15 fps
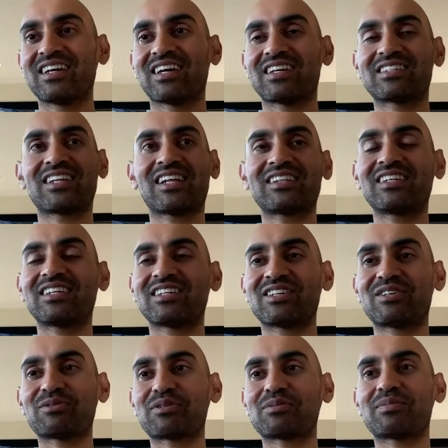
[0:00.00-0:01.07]
It has nothing to
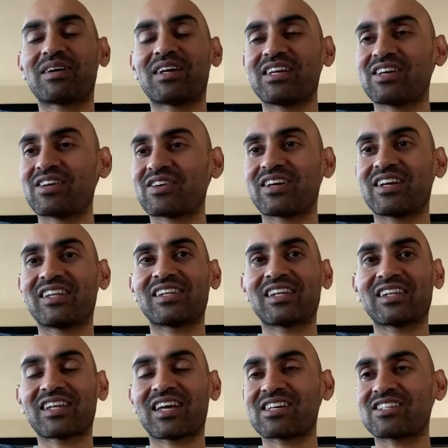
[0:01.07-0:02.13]
do with money or anything
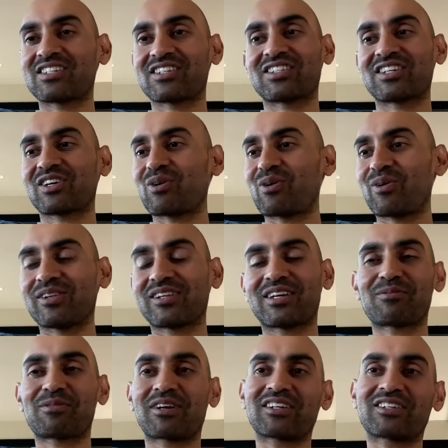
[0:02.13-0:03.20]
like that. It's just a goal and
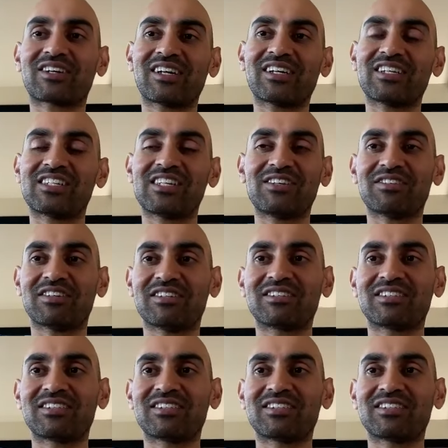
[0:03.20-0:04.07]
I want to try to achieve it.